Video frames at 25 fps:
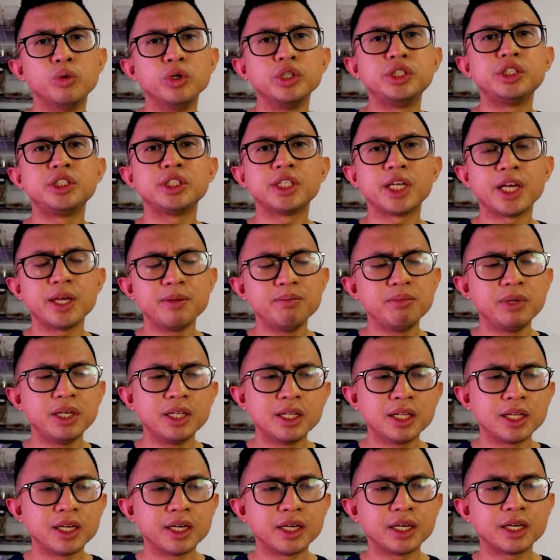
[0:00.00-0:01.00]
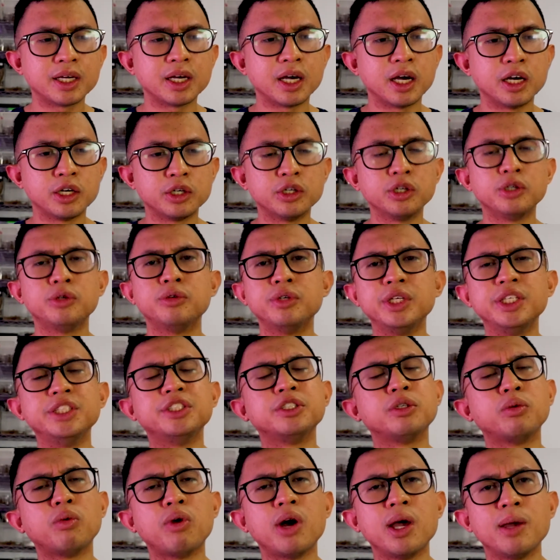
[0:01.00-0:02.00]
which can be like a good
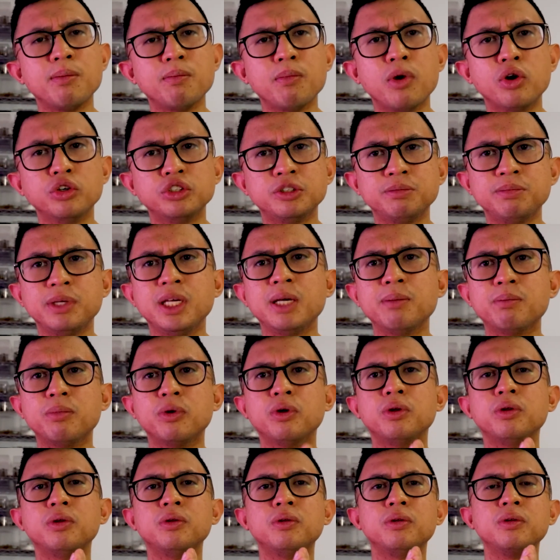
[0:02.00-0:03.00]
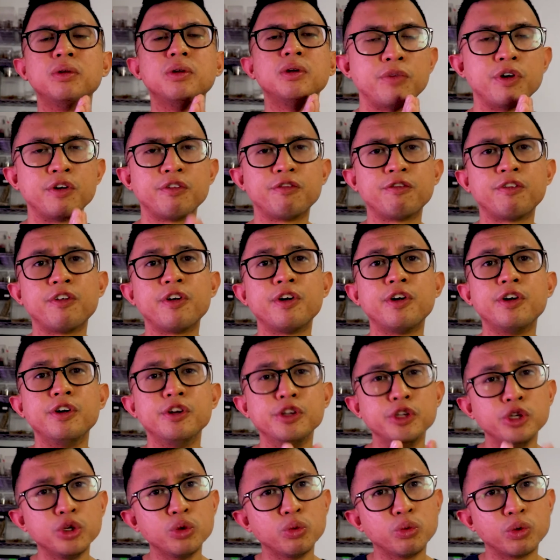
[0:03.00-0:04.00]
reason why most people prefer
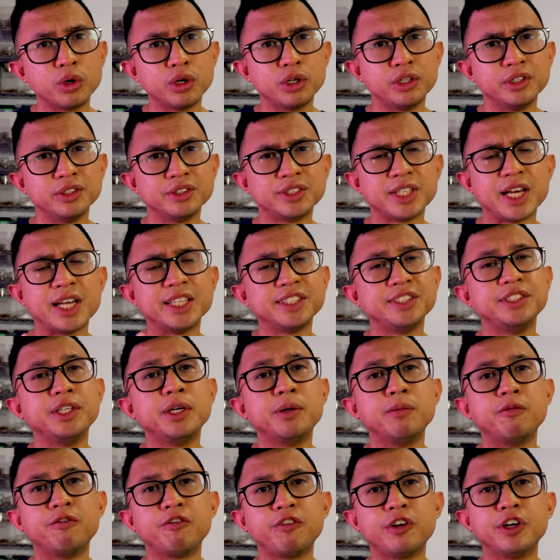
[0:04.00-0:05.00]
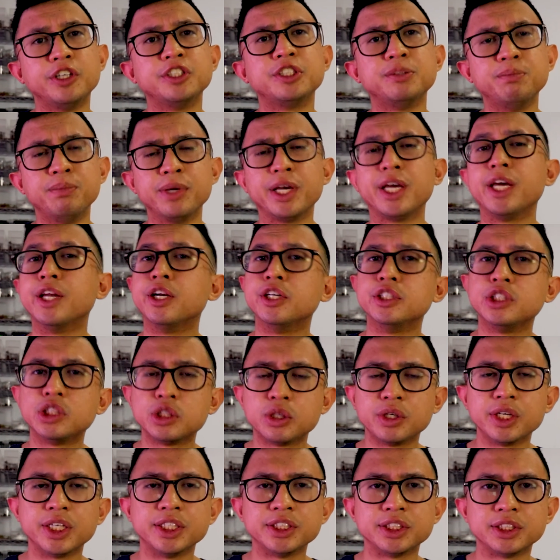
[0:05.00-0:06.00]
new worlds as their first beginner
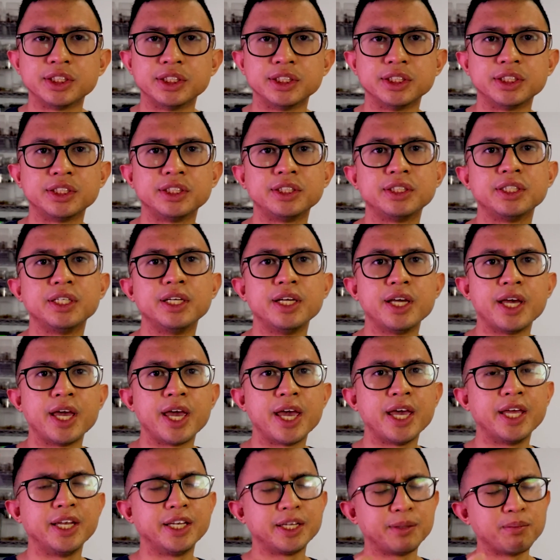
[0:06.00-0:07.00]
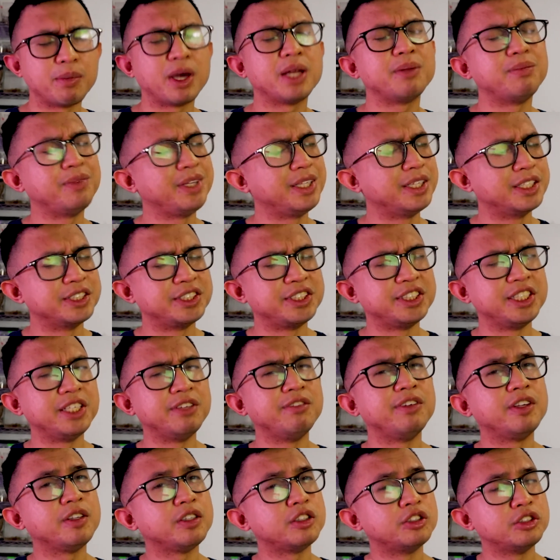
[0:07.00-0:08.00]
tarantulas. And it might be
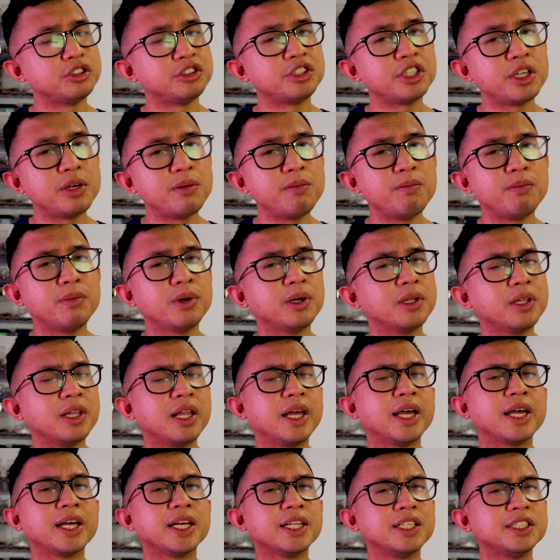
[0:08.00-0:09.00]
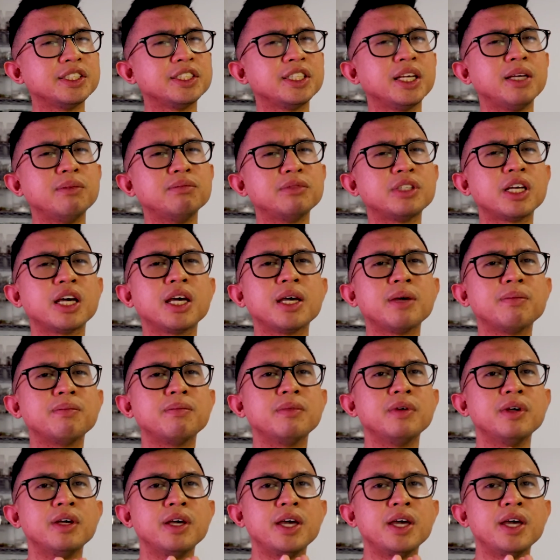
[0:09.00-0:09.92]
deceiving to some, but like at the same time,